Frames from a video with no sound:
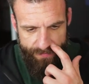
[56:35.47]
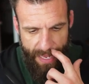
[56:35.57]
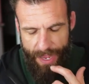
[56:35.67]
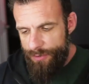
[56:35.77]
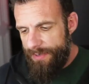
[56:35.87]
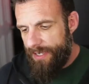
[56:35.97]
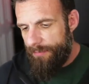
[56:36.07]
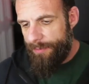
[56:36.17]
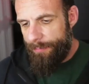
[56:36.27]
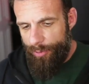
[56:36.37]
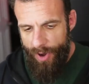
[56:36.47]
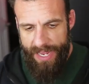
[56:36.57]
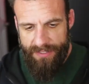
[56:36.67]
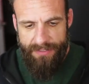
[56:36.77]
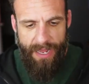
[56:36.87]
Now you become
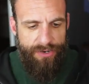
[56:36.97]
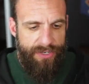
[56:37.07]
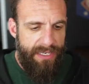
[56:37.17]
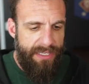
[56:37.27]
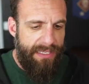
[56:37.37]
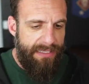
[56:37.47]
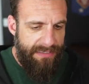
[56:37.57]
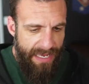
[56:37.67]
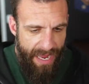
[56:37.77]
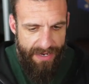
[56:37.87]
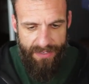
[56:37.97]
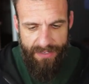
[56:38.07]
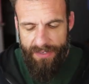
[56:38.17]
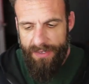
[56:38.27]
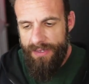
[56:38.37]
depressed. Now you're getting anxiety.